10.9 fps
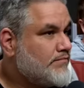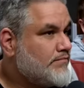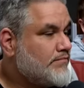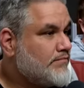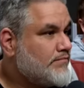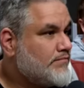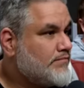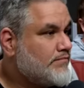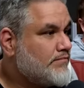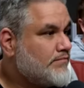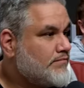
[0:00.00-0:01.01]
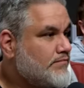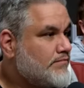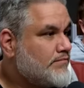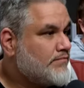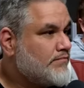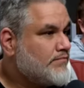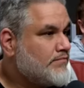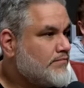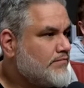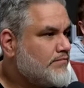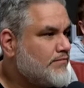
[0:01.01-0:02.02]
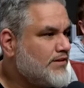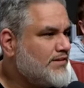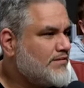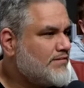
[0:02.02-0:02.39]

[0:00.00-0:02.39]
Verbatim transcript: How'd you find out? What?